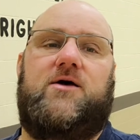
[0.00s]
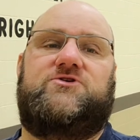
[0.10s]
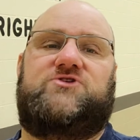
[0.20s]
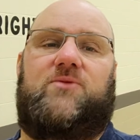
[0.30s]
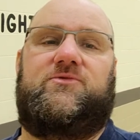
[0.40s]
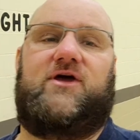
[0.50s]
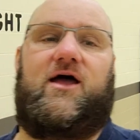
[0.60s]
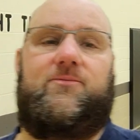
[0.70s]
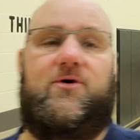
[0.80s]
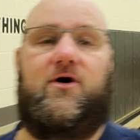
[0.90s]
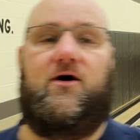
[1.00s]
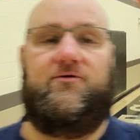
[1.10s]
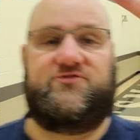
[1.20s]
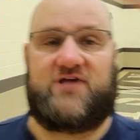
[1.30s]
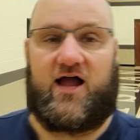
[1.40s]
some type
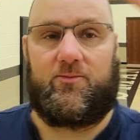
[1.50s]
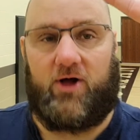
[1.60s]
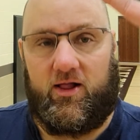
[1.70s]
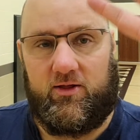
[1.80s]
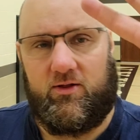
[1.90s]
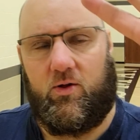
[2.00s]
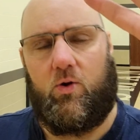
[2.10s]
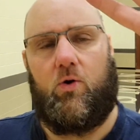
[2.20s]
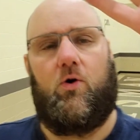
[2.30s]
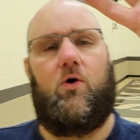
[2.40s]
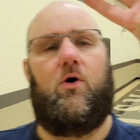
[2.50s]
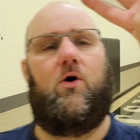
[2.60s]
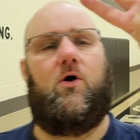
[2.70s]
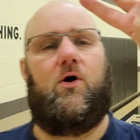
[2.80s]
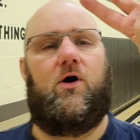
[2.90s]
of sock ball,
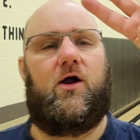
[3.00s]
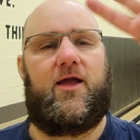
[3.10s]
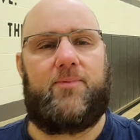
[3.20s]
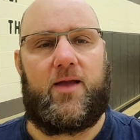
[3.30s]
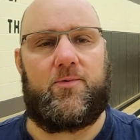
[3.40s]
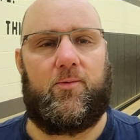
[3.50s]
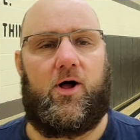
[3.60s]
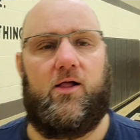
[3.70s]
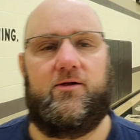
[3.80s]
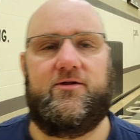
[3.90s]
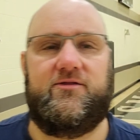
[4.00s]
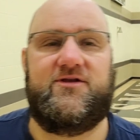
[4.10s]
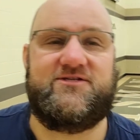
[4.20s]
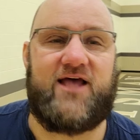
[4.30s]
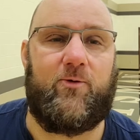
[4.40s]
or a paper ball.
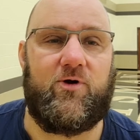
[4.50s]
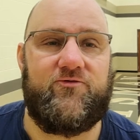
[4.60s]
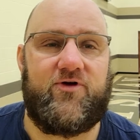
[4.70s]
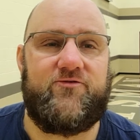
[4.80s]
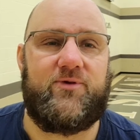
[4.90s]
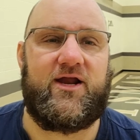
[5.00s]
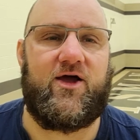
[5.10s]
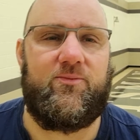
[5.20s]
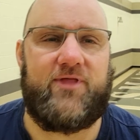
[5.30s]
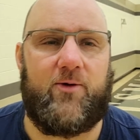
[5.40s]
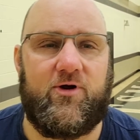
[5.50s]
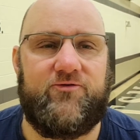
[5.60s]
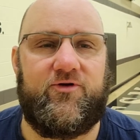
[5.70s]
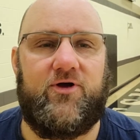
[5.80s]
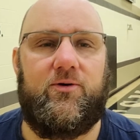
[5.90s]
Does that work for everybody? I hope that works
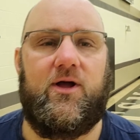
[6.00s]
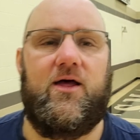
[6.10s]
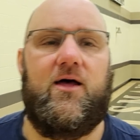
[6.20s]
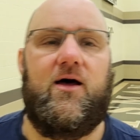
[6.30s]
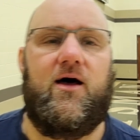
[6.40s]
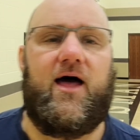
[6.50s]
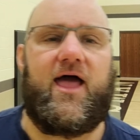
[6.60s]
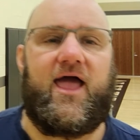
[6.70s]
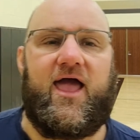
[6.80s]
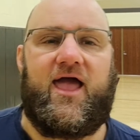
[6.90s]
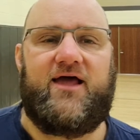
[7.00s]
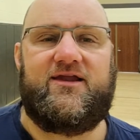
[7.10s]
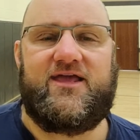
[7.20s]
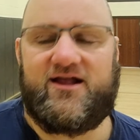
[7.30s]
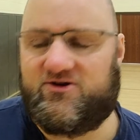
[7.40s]
for you. And
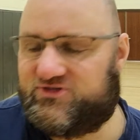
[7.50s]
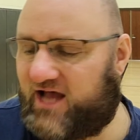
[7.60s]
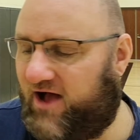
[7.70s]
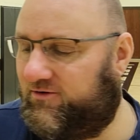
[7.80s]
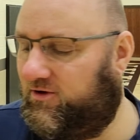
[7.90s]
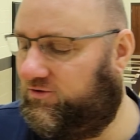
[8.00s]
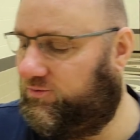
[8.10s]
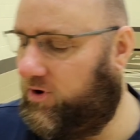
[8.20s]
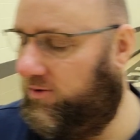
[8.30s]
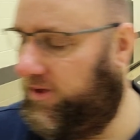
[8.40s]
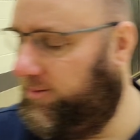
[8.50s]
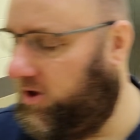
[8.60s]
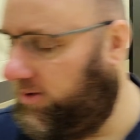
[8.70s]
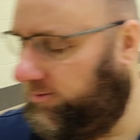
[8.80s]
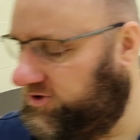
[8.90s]
here's how you throw a
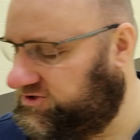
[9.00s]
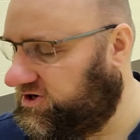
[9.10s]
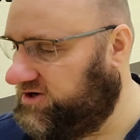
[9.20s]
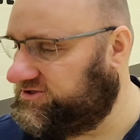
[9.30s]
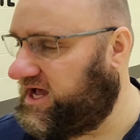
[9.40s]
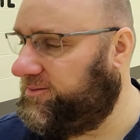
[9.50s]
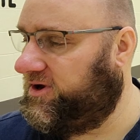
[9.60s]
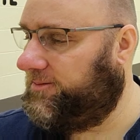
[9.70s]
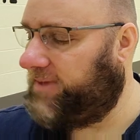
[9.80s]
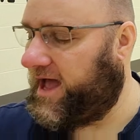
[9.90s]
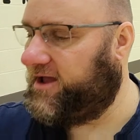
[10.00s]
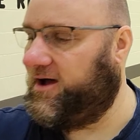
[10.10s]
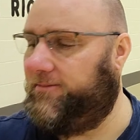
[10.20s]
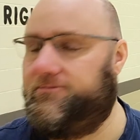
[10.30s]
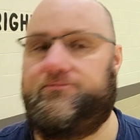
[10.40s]
ball, boys and girls. I'm gonna back
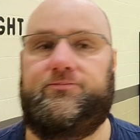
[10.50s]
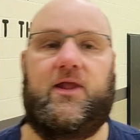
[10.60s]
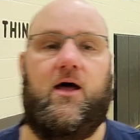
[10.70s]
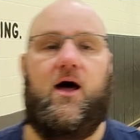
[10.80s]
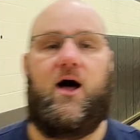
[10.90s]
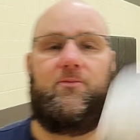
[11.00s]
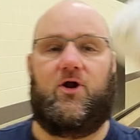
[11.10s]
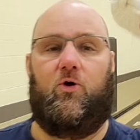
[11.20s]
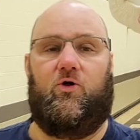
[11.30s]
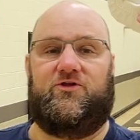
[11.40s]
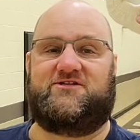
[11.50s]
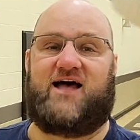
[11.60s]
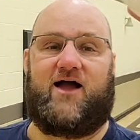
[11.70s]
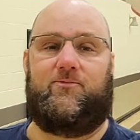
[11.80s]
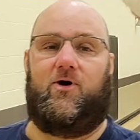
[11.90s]
up. I'm gonna hold the
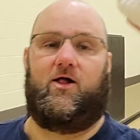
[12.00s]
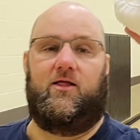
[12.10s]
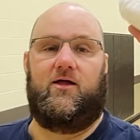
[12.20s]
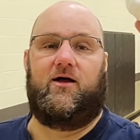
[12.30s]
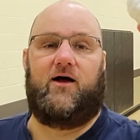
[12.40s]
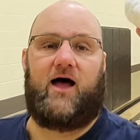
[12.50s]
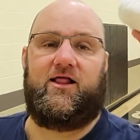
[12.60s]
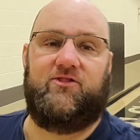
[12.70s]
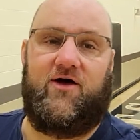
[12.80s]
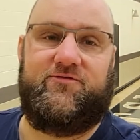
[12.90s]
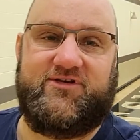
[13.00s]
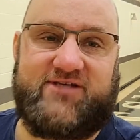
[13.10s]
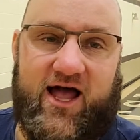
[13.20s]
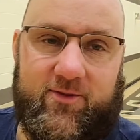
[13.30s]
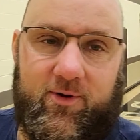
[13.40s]
sock ball. I love the
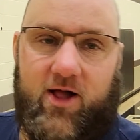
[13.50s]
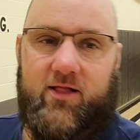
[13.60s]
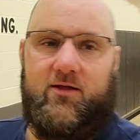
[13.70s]
sock ball.